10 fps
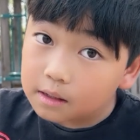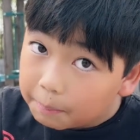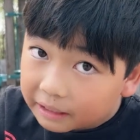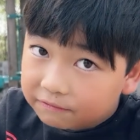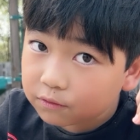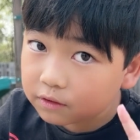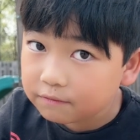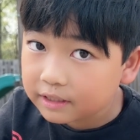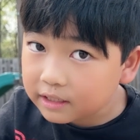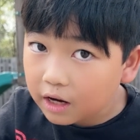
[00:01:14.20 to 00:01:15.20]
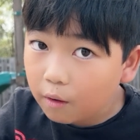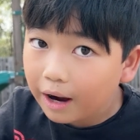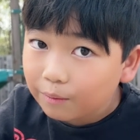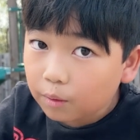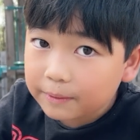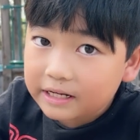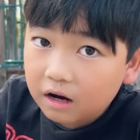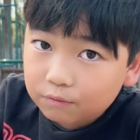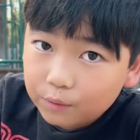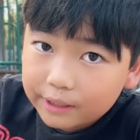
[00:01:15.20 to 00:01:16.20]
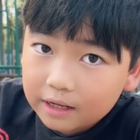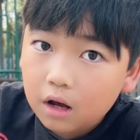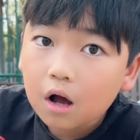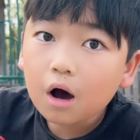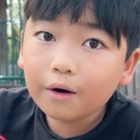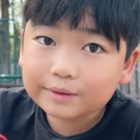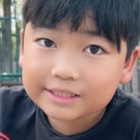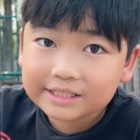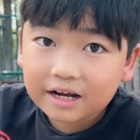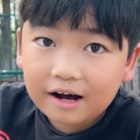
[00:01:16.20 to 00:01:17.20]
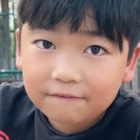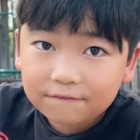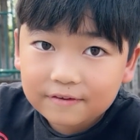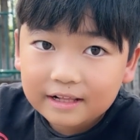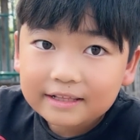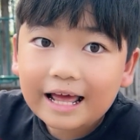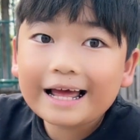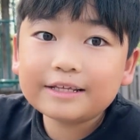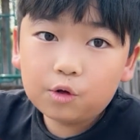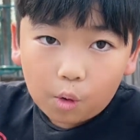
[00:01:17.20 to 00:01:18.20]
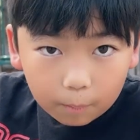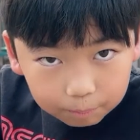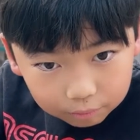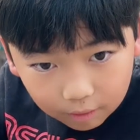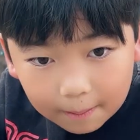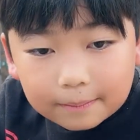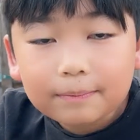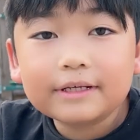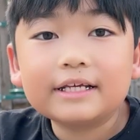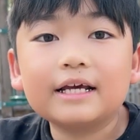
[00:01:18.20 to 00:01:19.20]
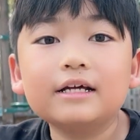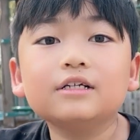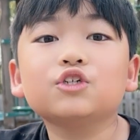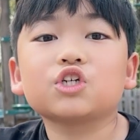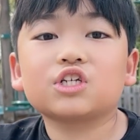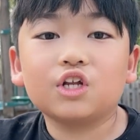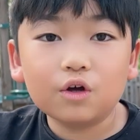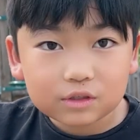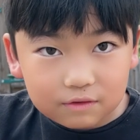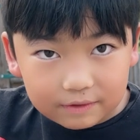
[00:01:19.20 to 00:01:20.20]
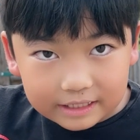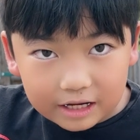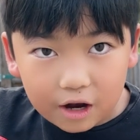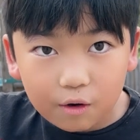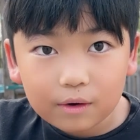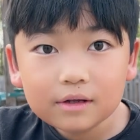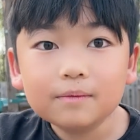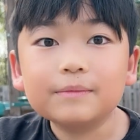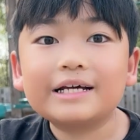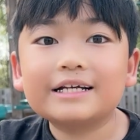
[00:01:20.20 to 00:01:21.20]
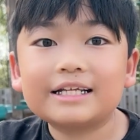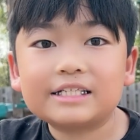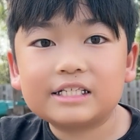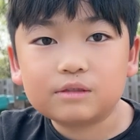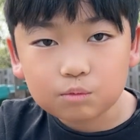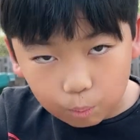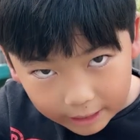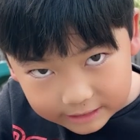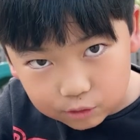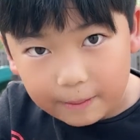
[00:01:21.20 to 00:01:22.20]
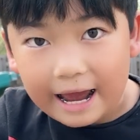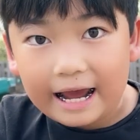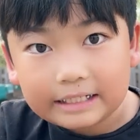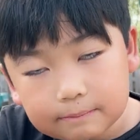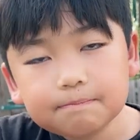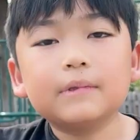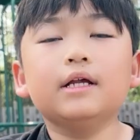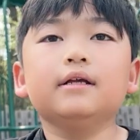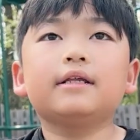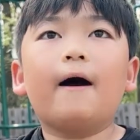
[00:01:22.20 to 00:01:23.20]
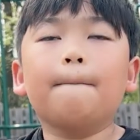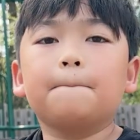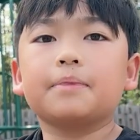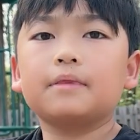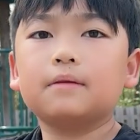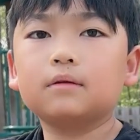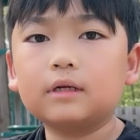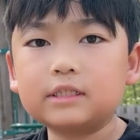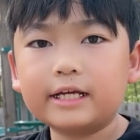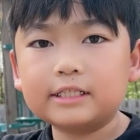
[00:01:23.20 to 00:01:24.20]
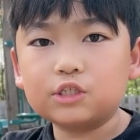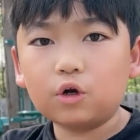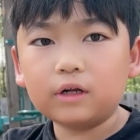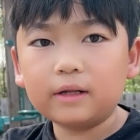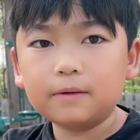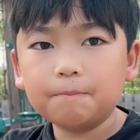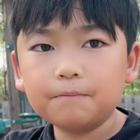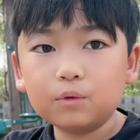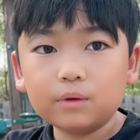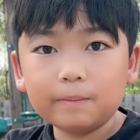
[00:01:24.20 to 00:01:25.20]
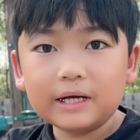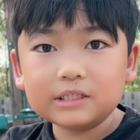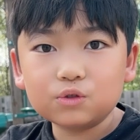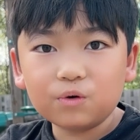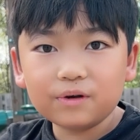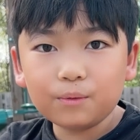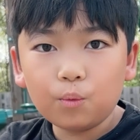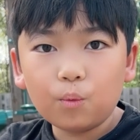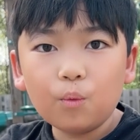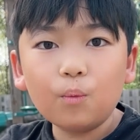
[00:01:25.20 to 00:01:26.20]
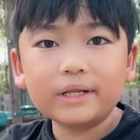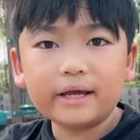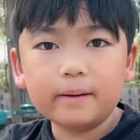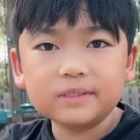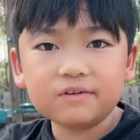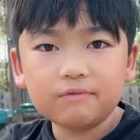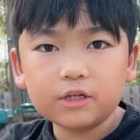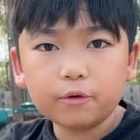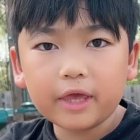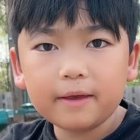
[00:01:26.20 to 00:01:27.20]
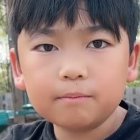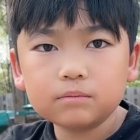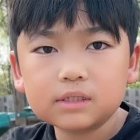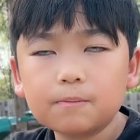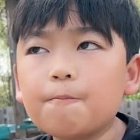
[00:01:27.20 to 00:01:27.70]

But for the video, I will be covering all the stuff that you will probably just close the video because it's way too bad. Now, let's get started with my story when it comes to video games.